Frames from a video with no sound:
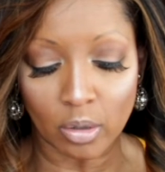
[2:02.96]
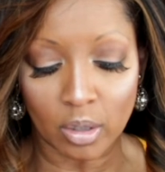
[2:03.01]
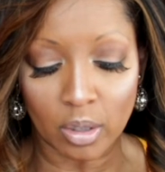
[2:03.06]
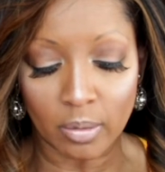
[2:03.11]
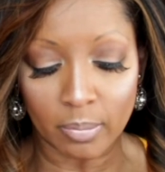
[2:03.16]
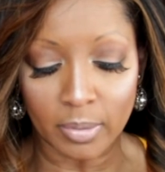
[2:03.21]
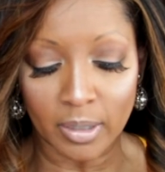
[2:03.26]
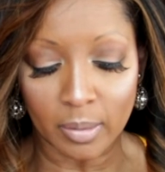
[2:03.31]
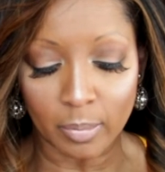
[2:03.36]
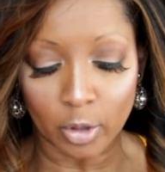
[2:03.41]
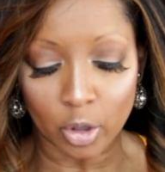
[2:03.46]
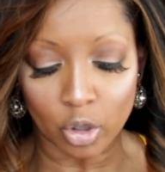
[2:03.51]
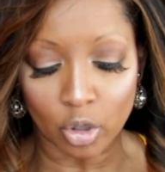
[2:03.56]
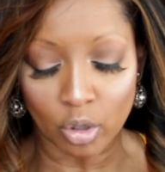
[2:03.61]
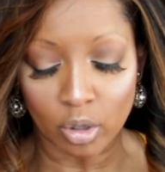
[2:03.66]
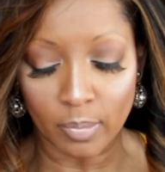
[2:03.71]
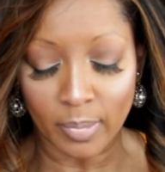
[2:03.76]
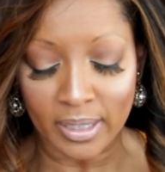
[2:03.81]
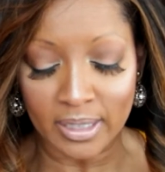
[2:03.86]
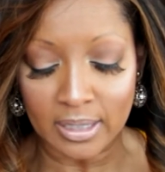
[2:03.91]
I'll be able to
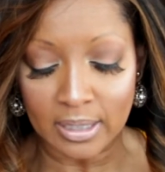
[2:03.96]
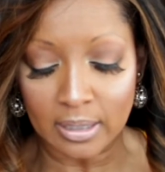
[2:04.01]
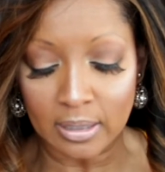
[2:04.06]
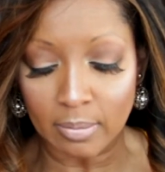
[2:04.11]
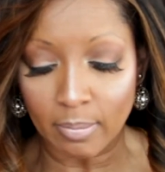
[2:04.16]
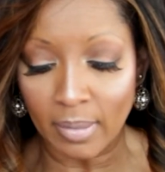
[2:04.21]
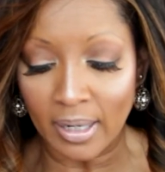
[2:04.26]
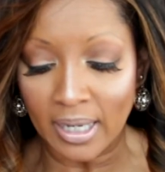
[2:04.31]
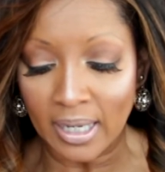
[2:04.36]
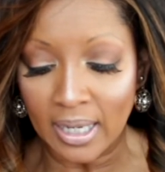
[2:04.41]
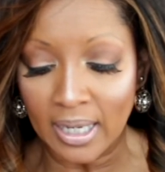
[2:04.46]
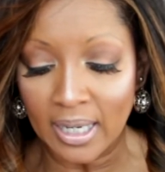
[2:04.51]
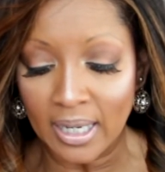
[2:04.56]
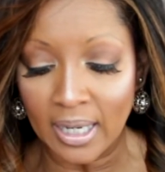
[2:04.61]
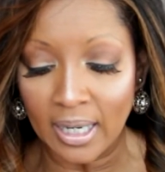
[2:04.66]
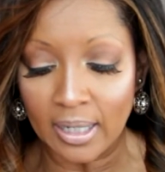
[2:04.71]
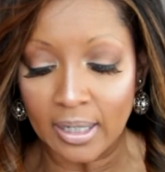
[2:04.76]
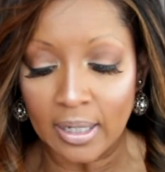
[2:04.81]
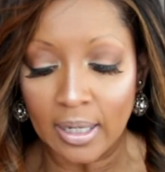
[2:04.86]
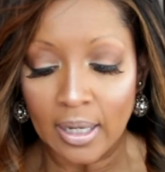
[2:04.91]
show on my
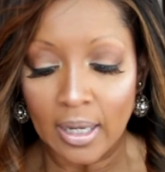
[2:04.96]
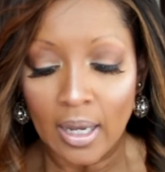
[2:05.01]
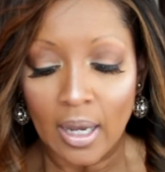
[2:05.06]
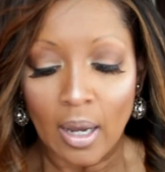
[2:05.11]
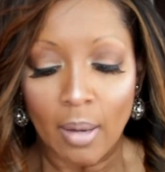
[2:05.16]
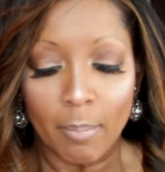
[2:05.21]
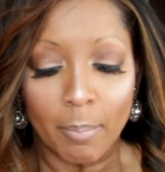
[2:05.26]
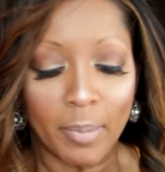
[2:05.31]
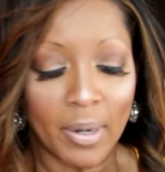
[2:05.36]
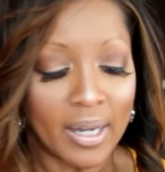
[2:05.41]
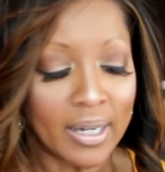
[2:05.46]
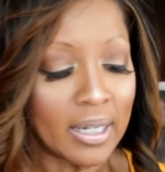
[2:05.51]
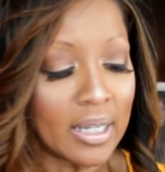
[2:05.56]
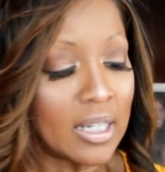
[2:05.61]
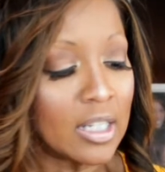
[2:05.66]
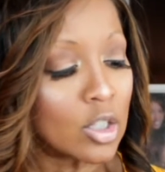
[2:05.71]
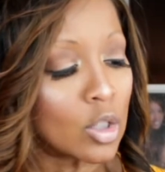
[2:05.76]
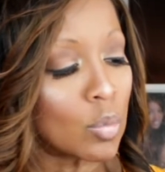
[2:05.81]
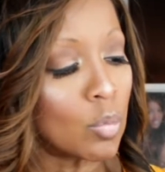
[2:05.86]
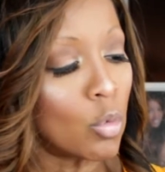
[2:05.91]
hand, but
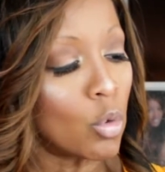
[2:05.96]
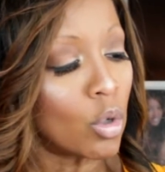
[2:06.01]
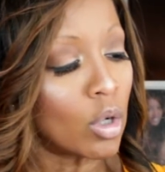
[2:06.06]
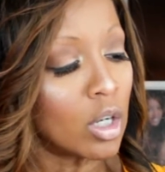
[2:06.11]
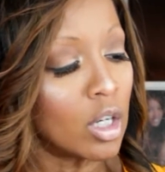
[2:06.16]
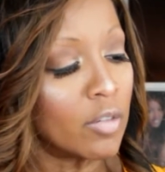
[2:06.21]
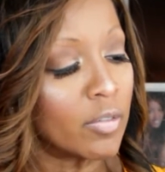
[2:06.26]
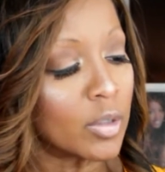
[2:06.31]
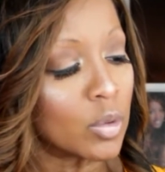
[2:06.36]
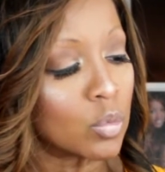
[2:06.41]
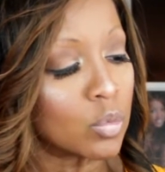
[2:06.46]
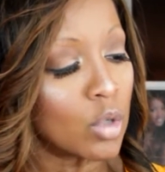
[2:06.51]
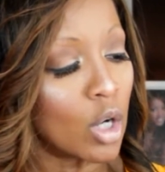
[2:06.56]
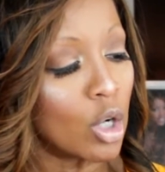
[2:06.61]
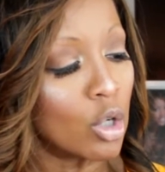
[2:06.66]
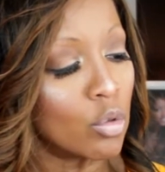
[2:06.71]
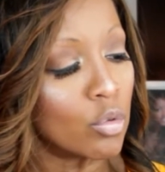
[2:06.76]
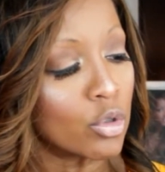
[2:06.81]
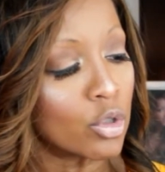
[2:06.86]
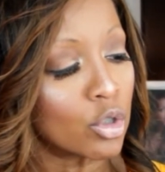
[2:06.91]
it's more of a
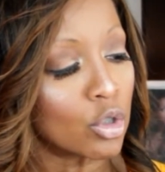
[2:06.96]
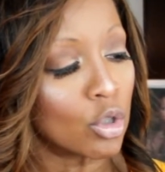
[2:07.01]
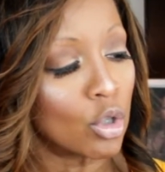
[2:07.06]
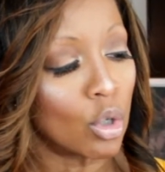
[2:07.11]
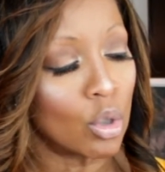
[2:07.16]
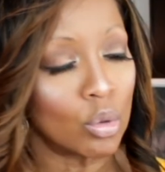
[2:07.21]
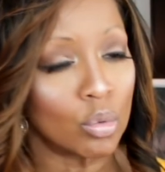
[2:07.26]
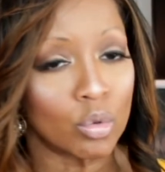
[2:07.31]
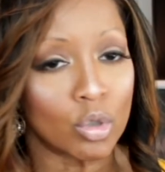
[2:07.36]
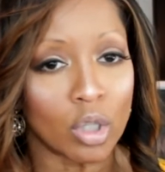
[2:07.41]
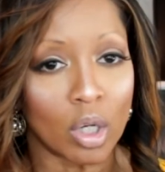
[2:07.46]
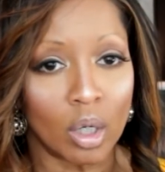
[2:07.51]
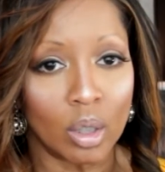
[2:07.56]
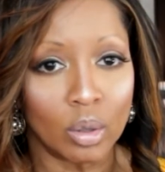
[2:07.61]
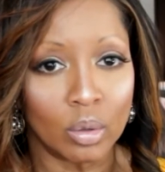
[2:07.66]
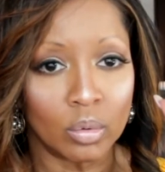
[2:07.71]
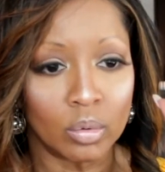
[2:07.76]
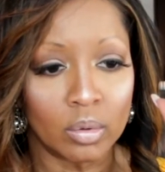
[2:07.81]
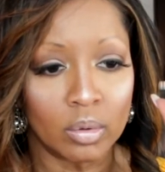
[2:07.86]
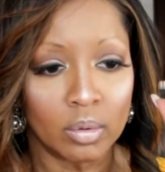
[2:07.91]
rose gold
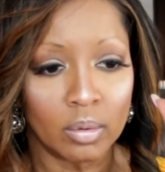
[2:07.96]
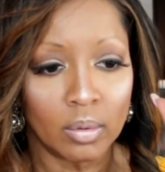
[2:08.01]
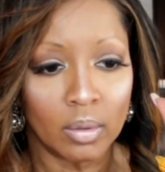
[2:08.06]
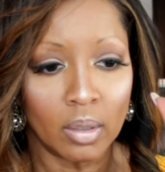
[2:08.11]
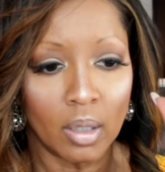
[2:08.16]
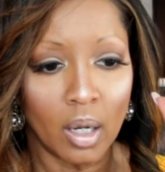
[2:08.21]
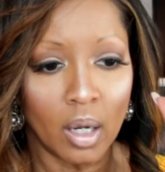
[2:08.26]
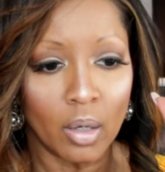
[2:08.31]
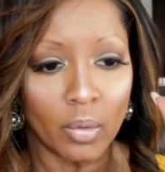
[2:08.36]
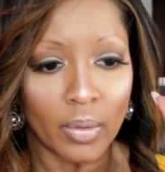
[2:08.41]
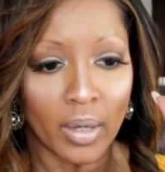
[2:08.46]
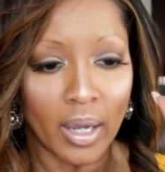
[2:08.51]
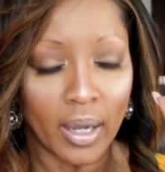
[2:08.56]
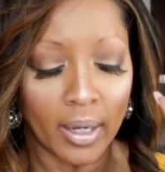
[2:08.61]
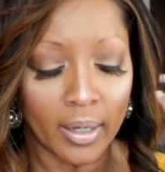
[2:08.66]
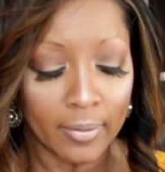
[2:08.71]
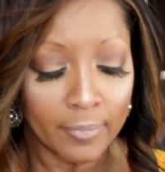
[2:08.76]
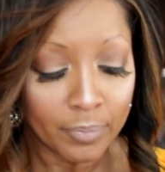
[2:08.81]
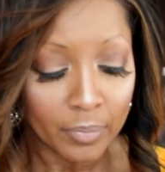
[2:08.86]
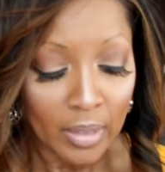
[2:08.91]
tone.
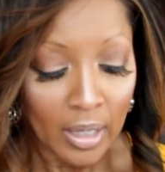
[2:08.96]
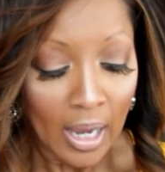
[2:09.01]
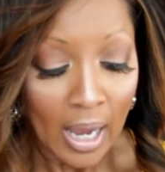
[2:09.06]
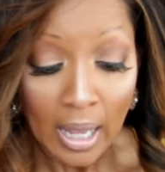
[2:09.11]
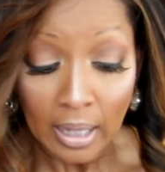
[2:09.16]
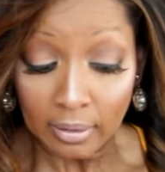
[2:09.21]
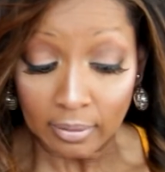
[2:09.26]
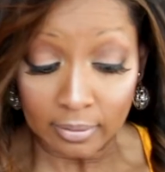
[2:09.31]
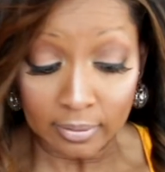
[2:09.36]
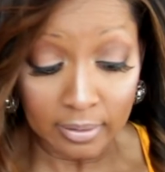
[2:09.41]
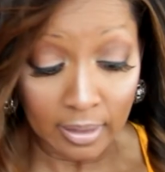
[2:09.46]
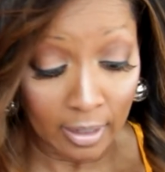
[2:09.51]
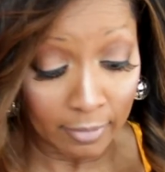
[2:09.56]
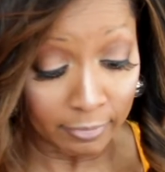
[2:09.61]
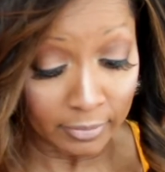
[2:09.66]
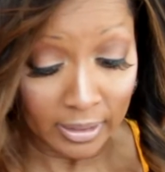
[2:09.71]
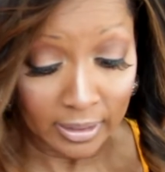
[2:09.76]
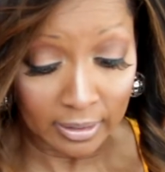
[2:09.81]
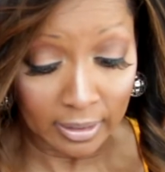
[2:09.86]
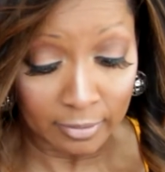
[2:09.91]
Okay.
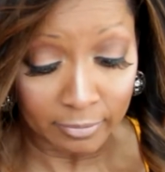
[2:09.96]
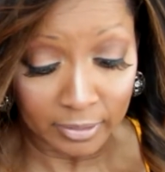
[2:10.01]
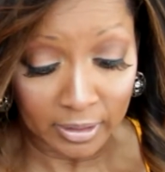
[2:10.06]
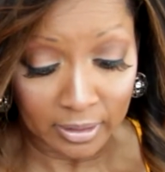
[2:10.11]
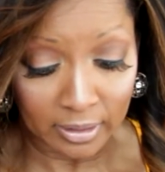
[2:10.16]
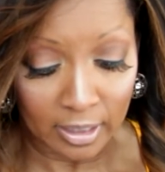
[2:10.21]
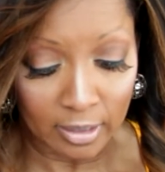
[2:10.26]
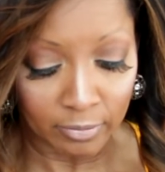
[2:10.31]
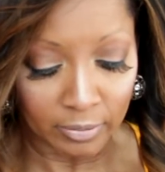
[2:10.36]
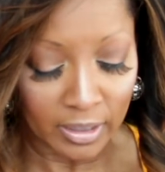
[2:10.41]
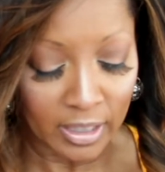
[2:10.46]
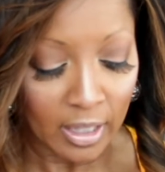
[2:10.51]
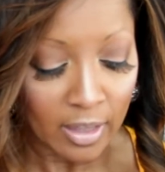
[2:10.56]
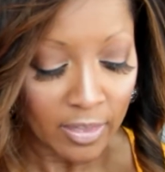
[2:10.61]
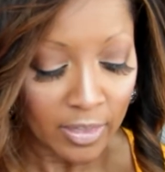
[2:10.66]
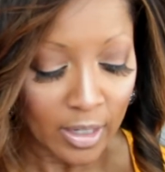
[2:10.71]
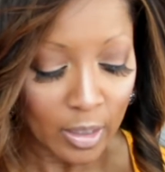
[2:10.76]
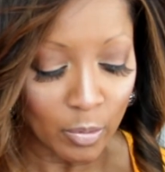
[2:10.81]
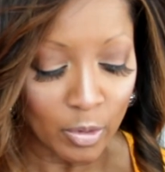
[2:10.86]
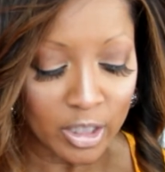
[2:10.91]
Lovely, lovely, lovely.
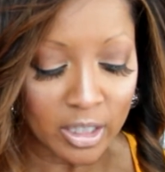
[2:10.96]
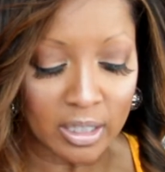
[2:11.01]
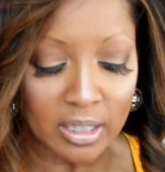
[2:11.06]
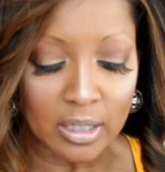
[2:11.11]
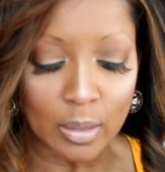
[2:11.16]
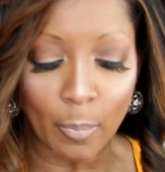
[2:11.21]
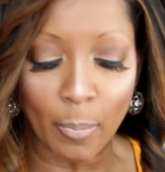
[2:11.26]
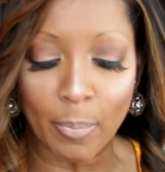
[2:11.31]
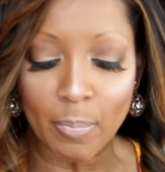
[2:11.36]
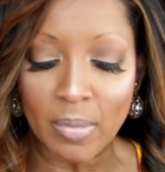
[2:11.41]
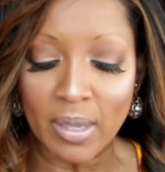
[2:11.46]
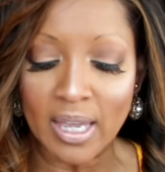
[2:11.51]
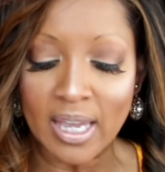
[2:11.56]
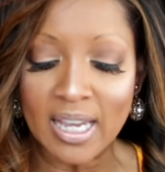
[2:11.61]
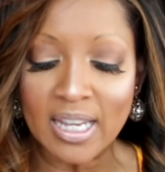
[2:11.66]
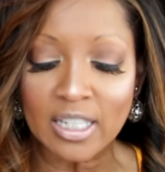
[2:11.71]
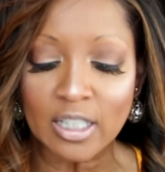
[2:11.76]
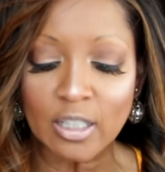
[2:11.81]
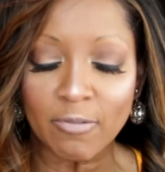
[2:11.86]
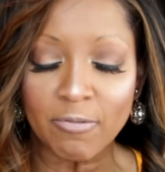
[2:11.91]
There was this
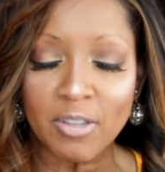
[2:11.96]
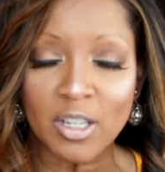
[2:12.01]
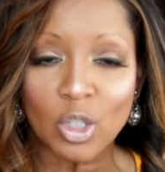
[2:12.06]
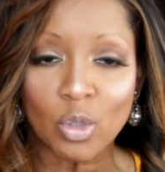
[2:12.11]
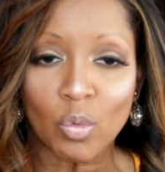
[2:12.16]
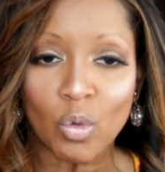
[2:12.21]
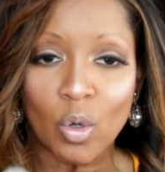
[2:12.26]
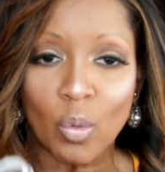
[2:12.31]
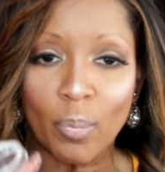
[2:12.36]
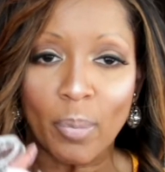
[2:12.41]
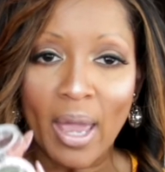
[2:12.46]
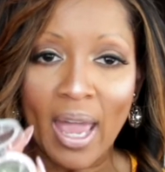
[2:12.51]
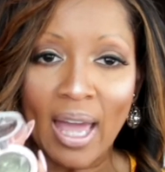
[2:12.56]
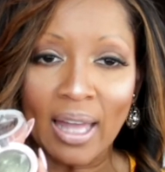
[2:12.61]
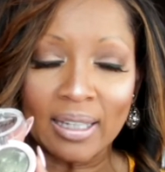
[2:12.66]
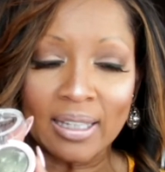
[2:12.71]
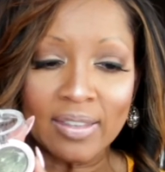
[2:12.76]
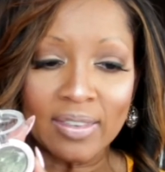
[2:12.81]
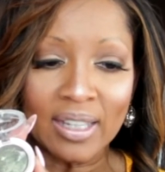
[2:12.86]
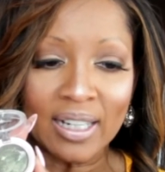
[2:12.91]
individual
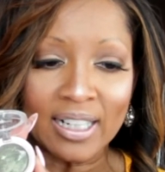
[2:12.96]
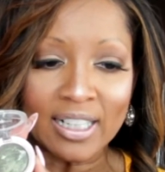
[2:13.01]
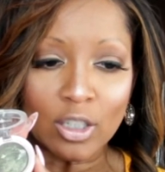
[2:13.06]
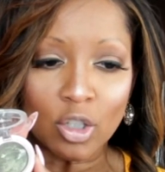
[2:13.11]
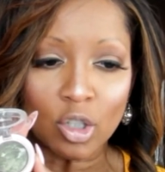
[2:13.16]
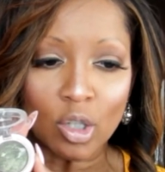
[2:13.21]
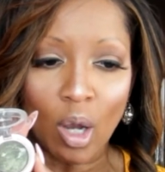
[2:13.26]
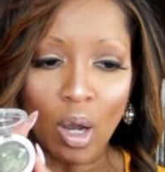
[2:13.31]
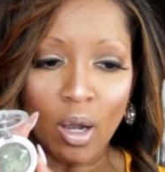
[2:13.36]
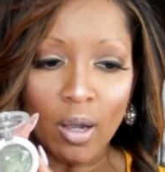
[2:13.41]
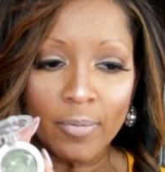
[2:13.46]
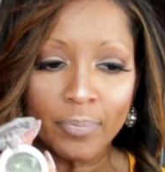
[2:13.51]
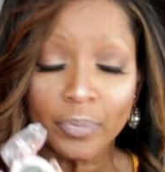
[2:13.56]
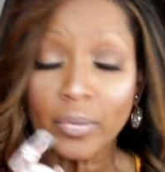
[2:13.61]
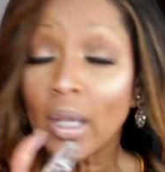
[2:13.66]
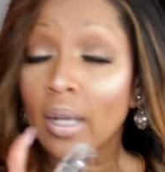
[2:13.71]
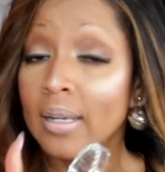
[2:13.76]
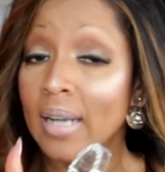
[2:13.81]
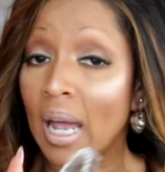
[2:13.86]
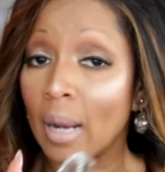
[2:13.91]
palette that I saw,
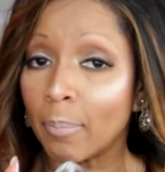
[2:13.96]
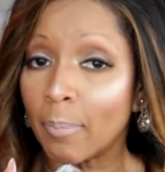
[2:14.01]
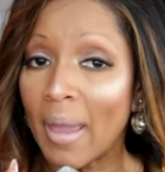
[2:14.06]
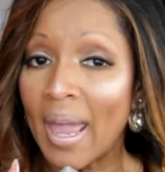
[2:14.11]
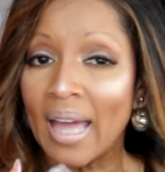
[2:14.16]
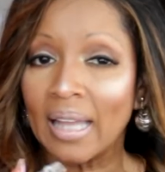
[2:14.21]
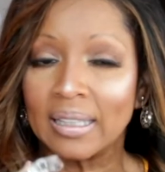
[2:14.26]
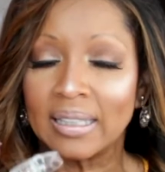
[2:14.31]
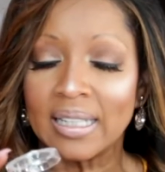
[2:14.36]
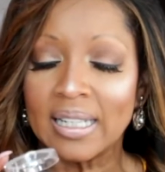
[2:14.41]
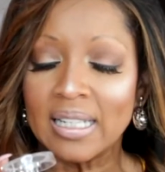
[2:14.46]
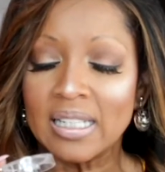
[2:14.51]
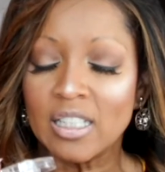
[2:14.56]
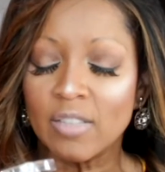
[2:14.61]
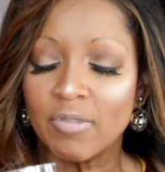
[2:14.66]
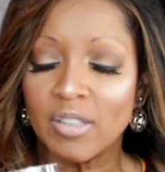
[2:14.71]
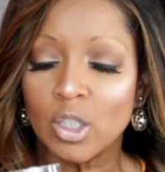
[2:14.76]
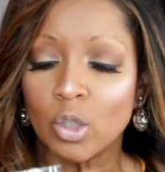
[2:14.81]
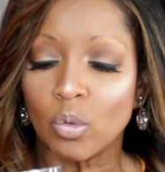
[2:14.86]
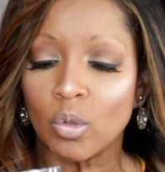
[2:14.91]
not palette,
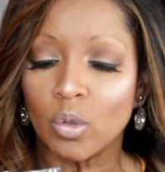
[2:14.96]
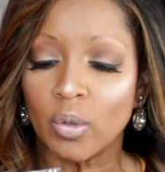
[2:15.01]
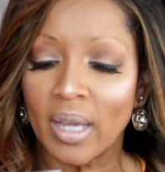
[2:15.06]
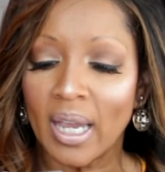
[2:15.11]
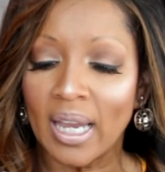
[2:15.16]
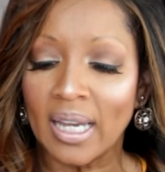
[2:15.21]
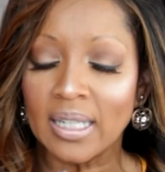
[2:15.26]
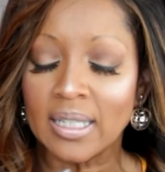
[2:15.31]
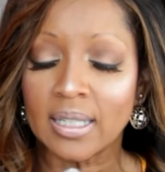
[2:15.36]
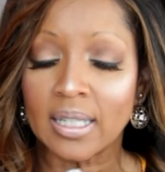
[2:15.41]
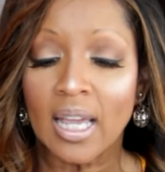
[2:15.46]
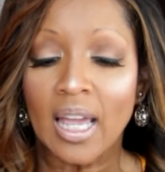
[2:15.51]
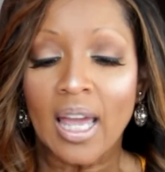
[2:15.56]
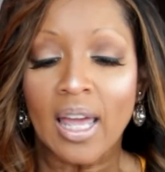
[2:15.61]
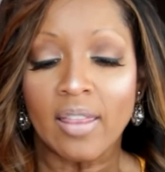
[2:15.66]
individual case.